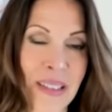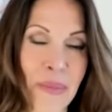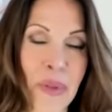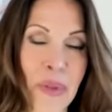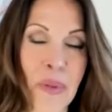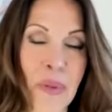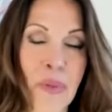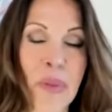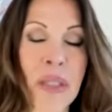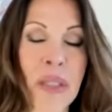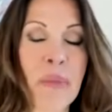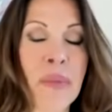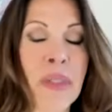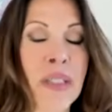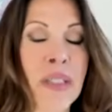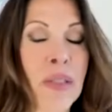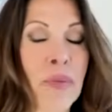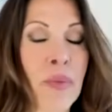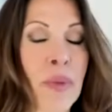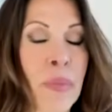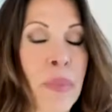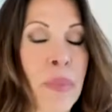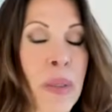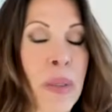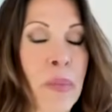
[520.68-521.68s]
But we must
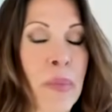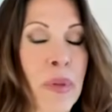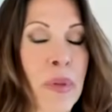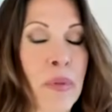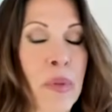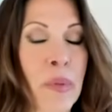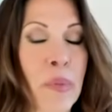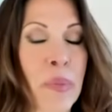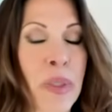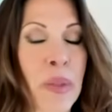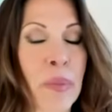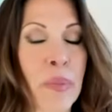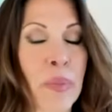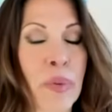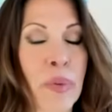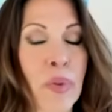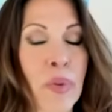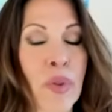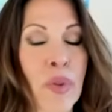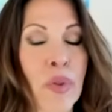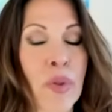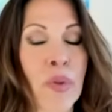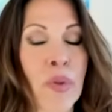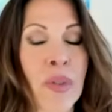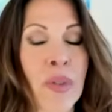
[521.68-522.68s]
remember, when people
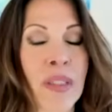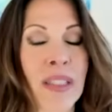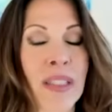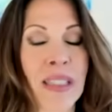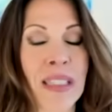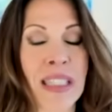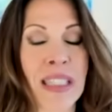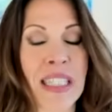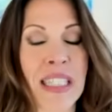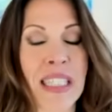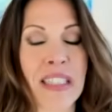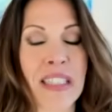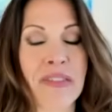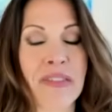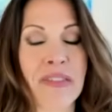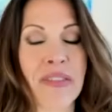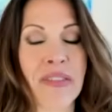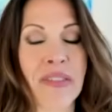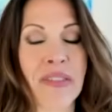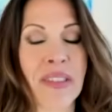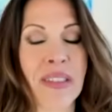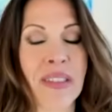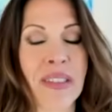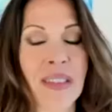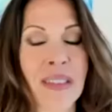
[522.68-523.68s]
choose to leave,
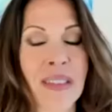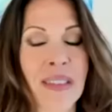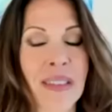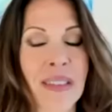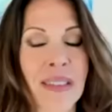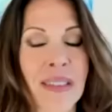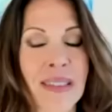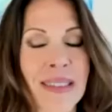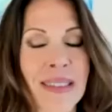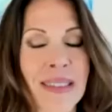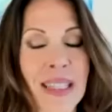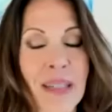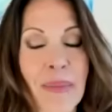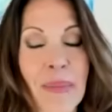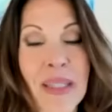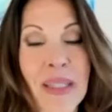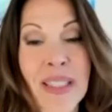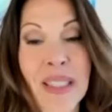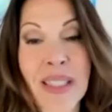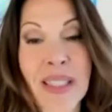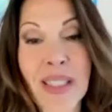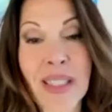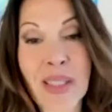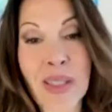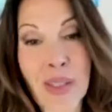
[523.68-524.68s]
that
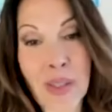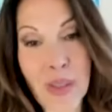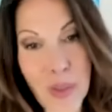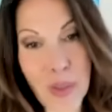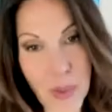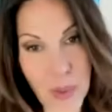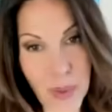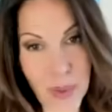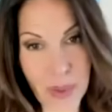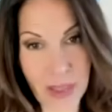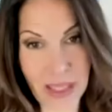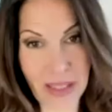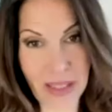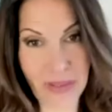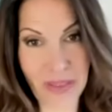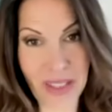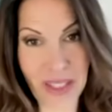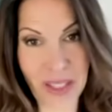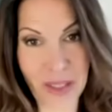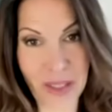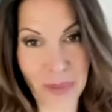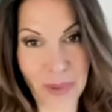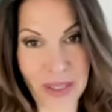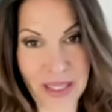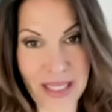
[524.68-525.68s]
means these souls have
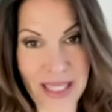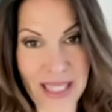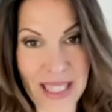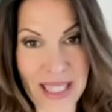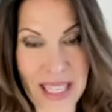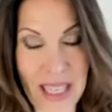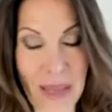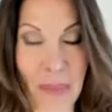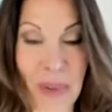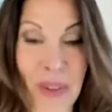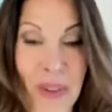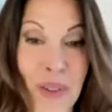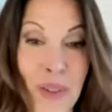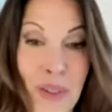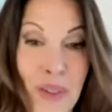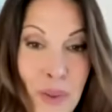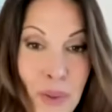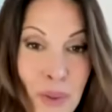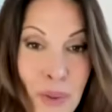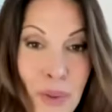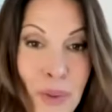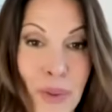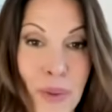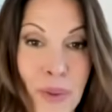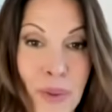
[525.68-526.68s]
done what they came here to
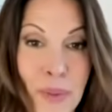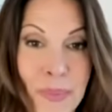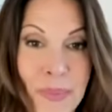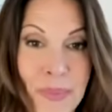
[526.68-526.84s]
do.